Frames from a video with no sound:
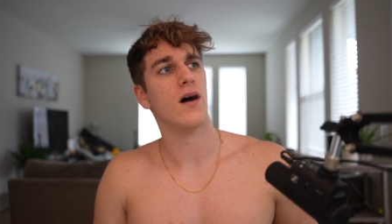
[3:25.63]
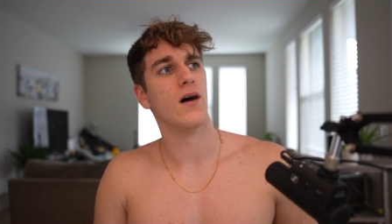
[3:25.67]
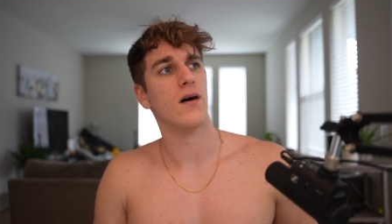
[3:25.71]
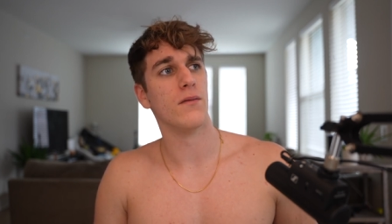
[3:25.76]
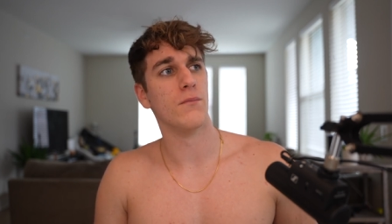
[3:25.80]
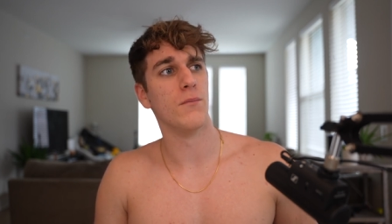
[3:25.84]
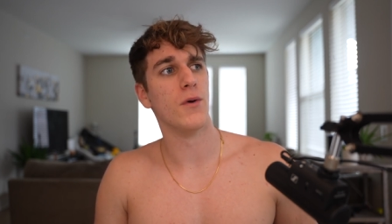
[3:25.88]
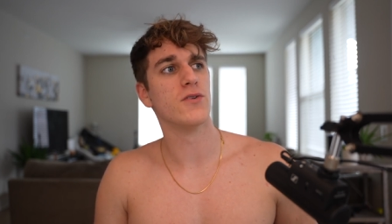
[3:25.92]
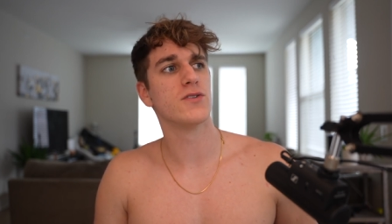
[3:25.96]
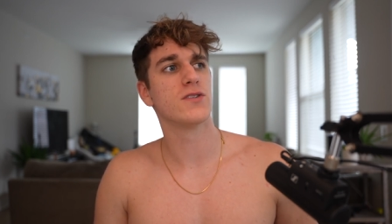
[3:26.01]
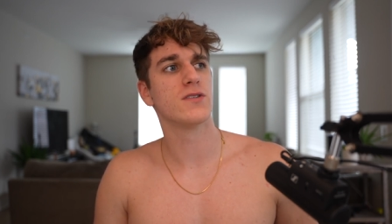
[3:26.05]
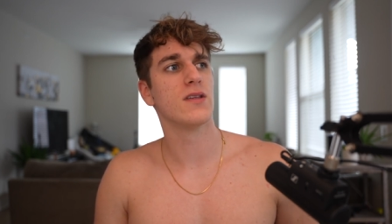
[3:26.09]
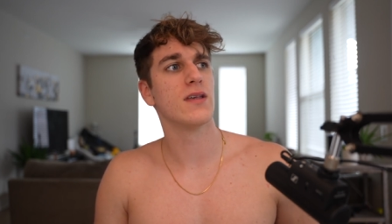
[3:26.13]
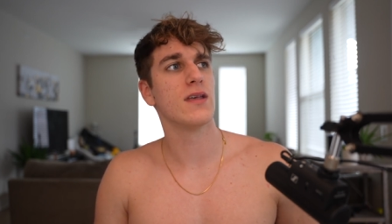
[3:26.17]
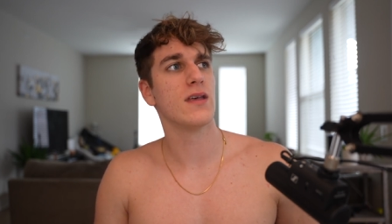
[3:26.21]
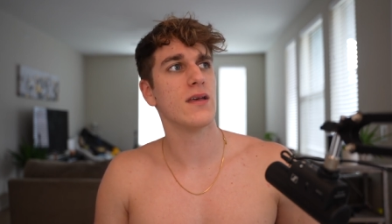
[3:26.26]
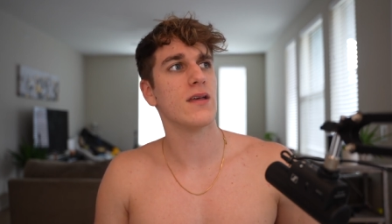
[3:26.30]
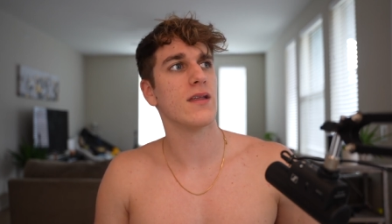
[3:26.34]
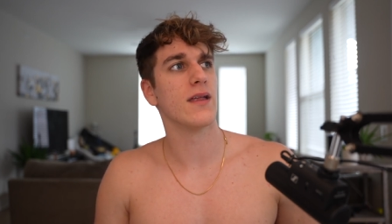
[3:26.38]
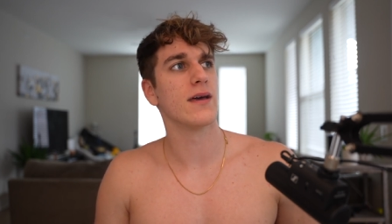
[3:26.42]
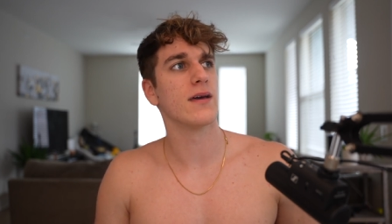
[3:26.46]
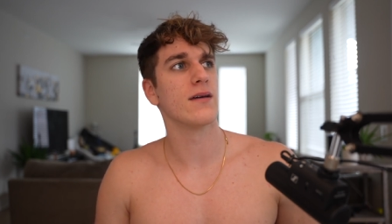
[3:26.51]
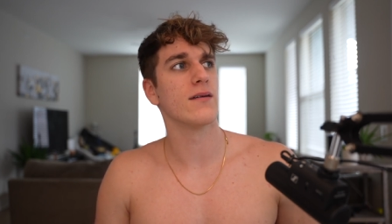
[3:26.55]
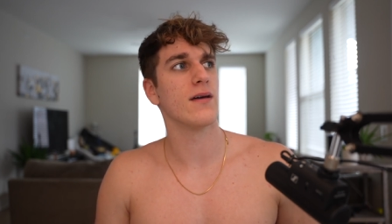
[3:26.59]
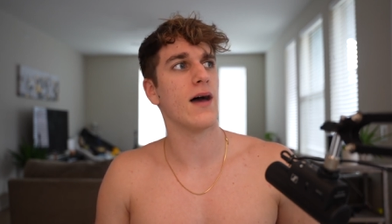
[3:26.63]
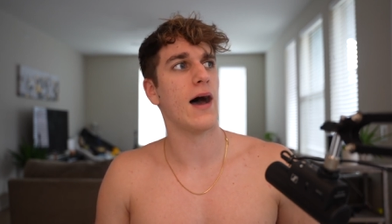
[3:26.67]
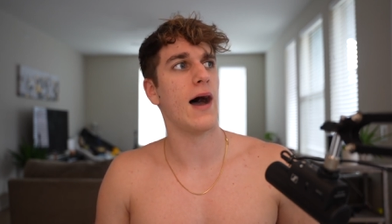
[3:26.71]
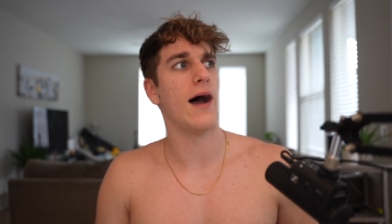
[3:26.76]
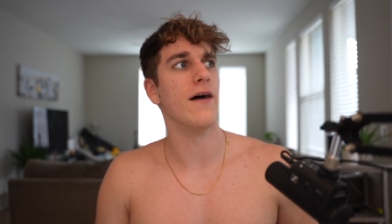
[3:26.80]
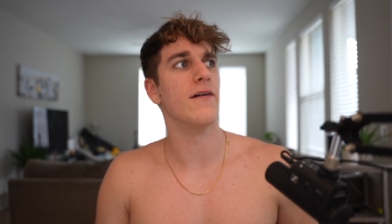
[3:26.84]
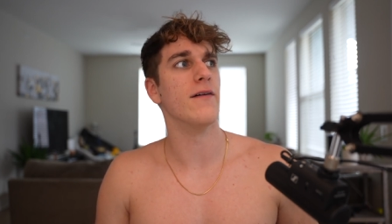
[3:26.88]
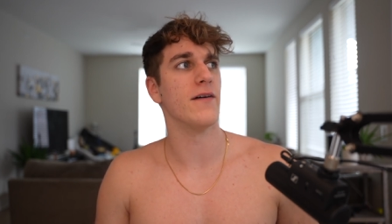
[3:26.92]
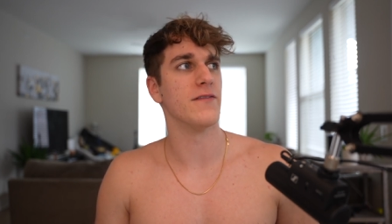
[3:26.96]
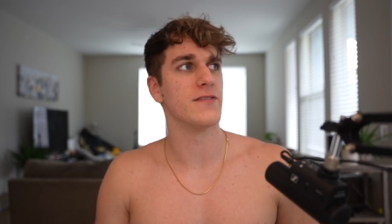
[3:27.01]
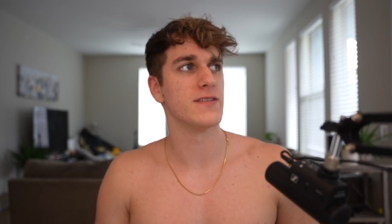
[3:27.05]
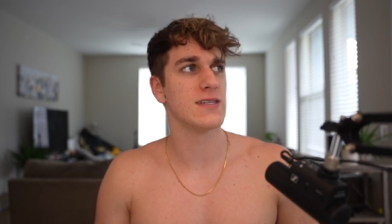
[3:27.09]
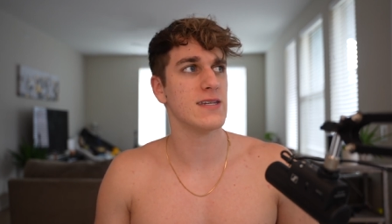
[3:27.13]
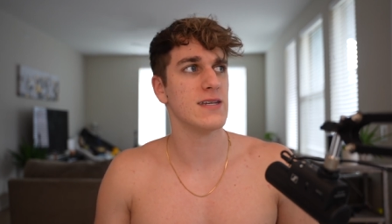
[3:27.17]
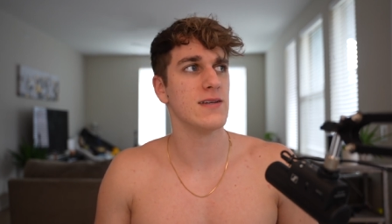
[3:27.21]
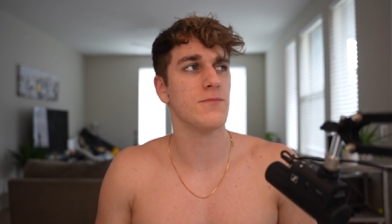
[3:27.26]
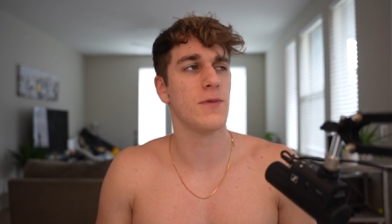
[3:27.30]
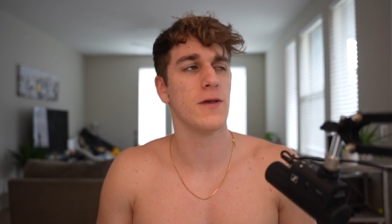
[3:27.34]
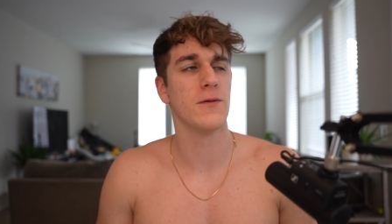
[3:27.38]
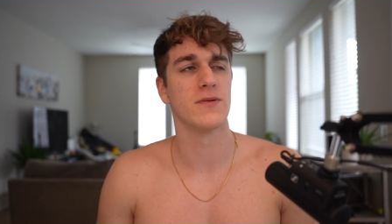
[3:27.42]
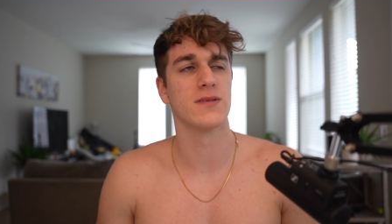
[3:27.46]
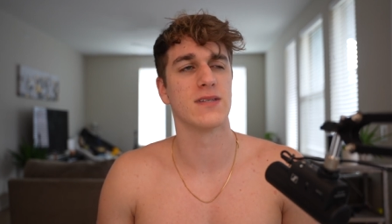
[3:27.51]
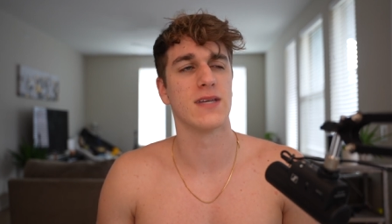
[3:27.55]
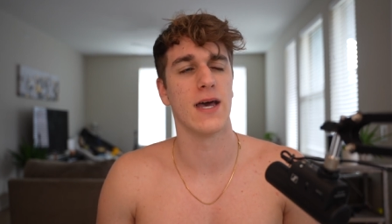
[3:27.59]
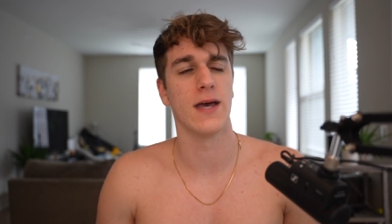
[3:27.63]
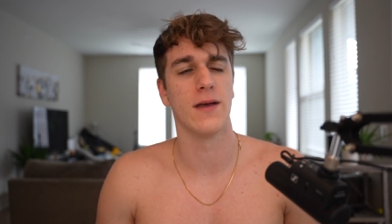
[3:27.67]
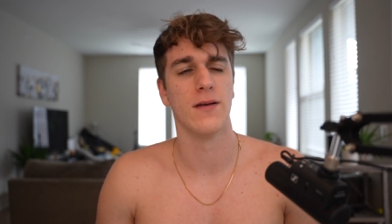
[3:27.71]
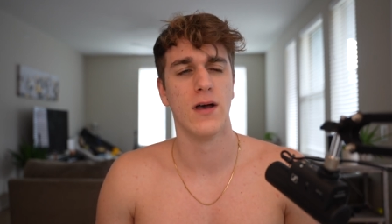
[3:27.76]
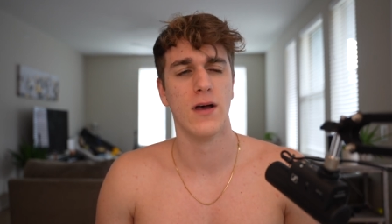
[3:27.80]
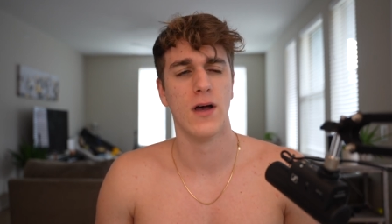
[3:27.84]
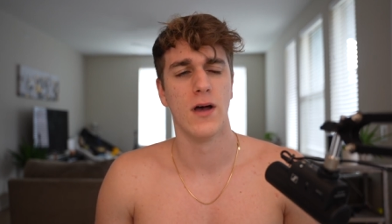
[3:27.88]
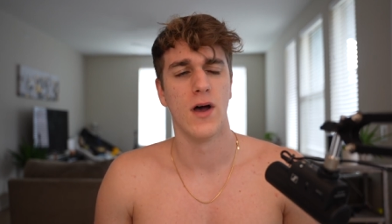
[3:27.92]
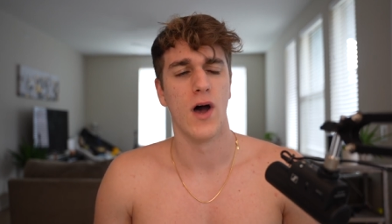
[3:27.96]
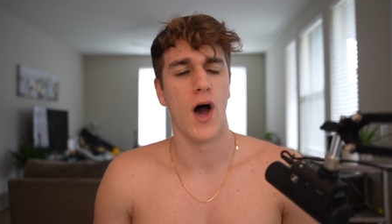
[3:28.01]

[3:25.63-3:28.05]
Mostly, like, I've seen people say,